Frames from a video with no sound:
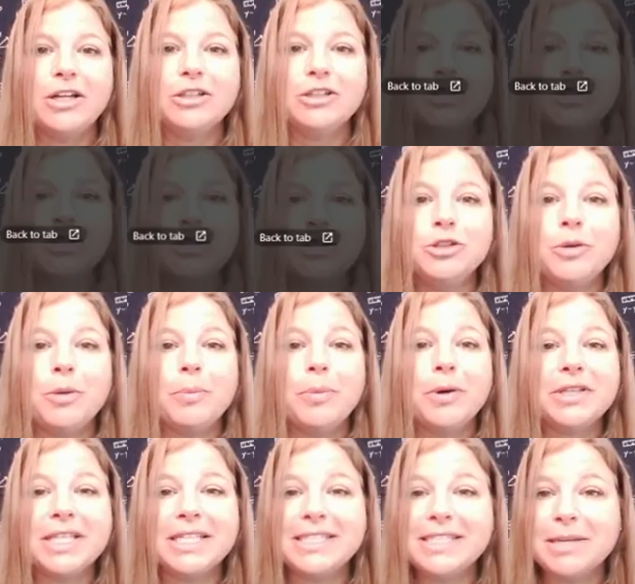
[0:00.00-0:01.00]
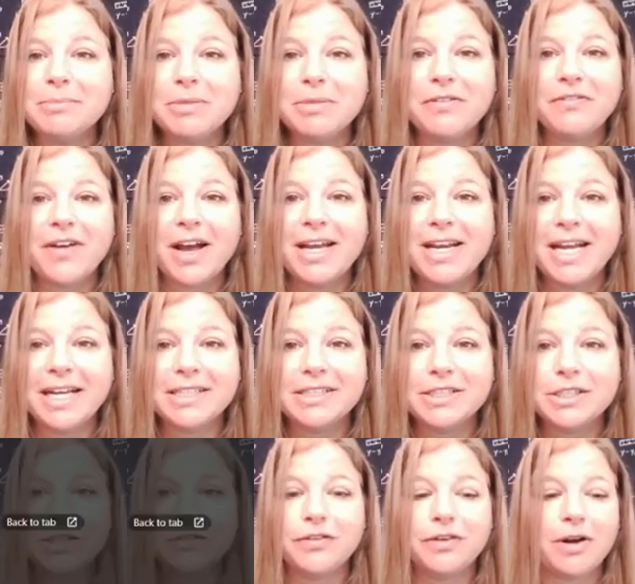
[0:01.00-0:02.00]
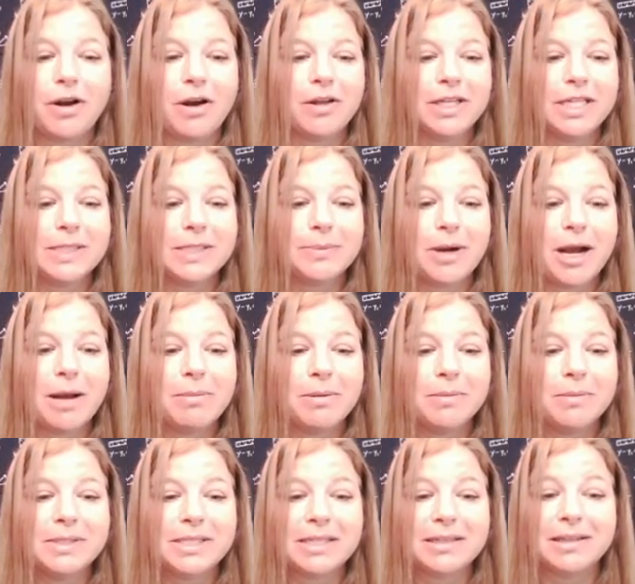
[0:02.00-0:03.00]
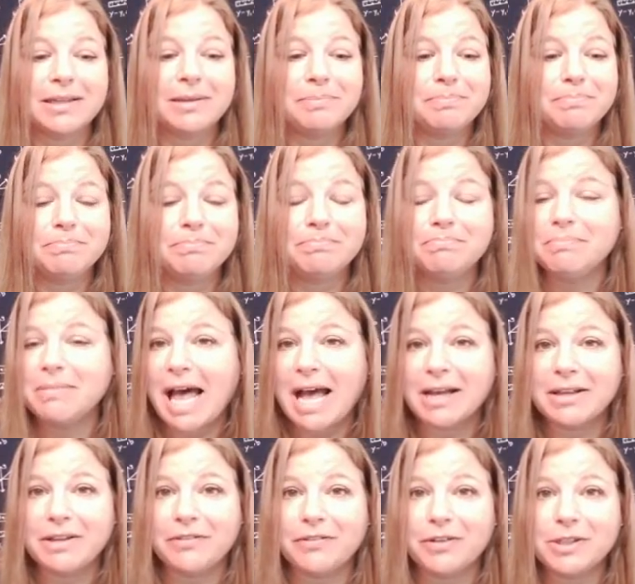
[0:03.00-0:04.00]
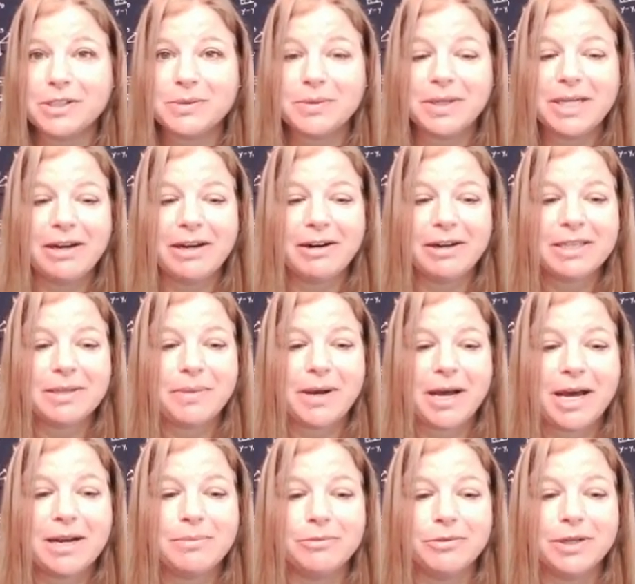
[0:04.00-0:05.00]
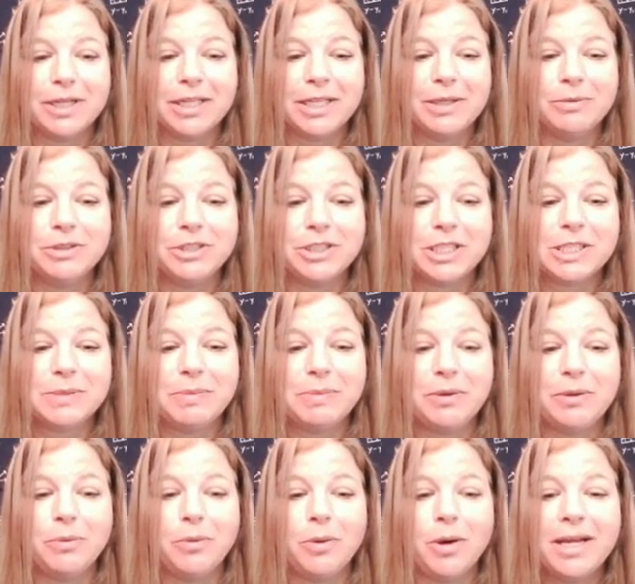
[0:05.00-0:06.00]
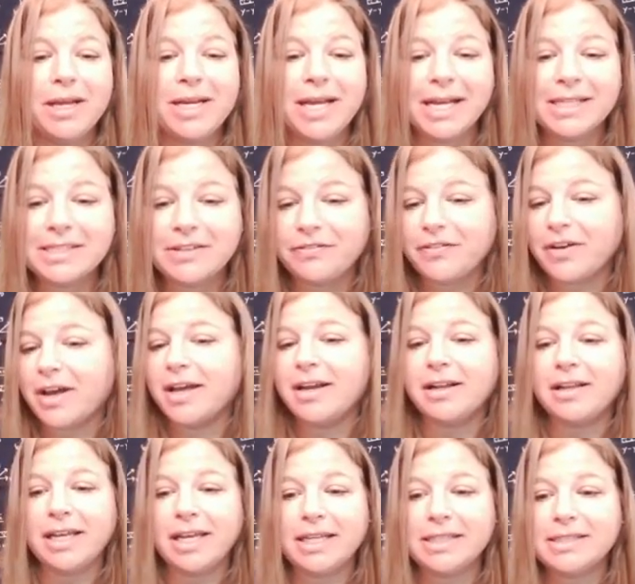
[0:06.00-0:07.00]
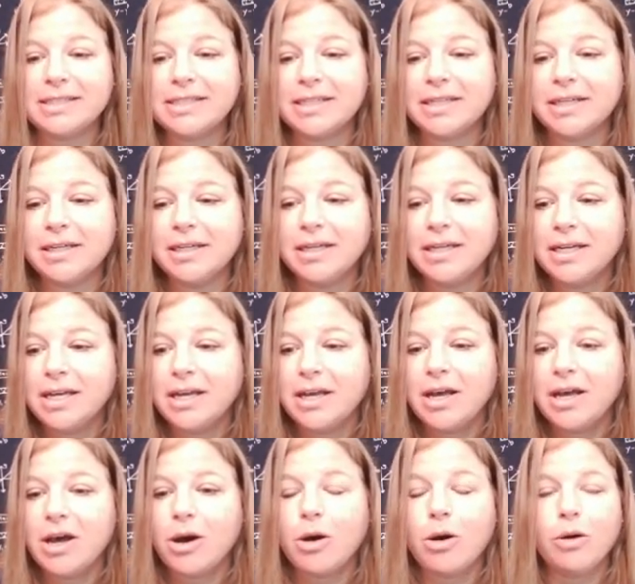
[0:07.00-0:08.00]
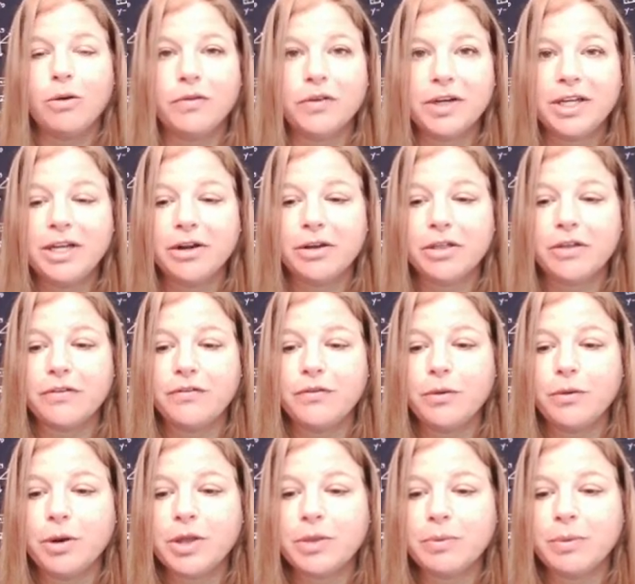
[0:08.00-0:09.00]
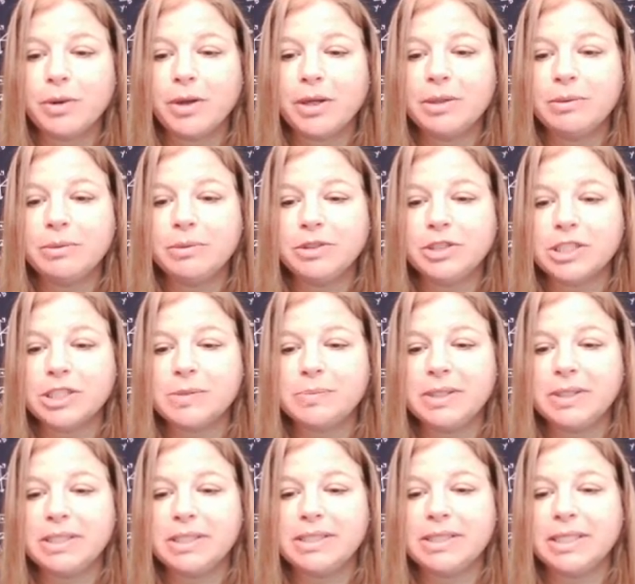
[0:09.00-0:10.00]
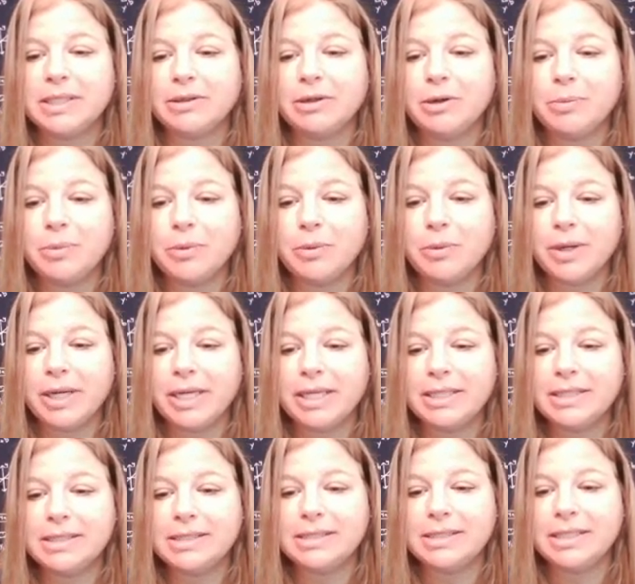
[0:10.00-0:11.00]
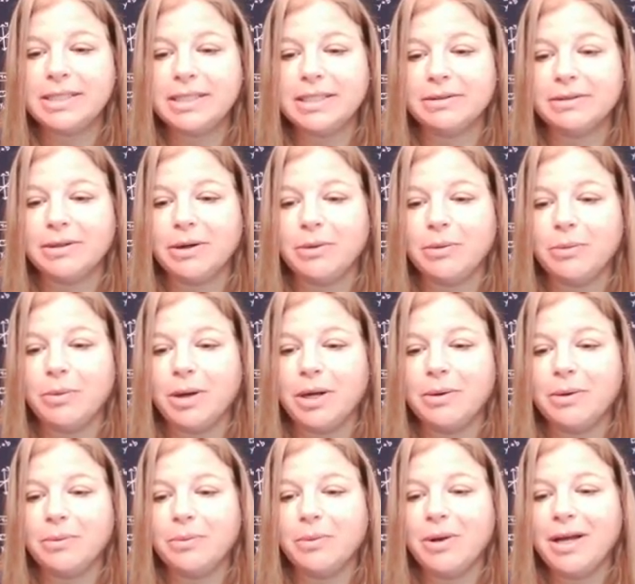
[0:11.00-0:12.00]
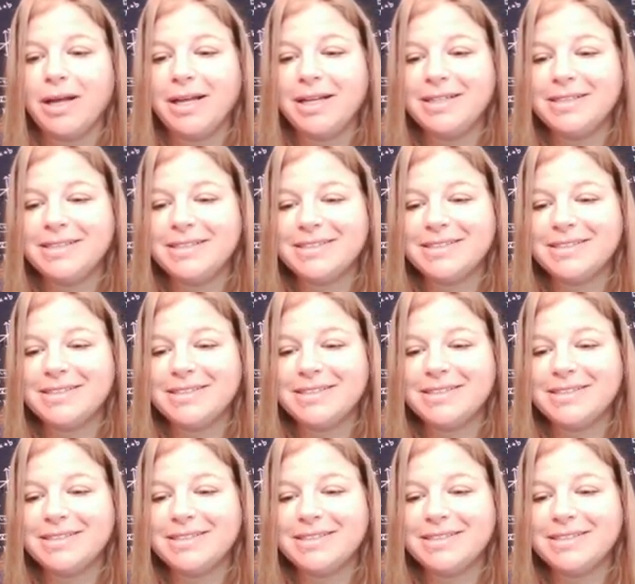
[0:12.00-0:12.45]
To put the simplified answer for all these problems, the first one here at the bottom really would just be 1 as a final answer. Over here, the fourth one would just be 0.011.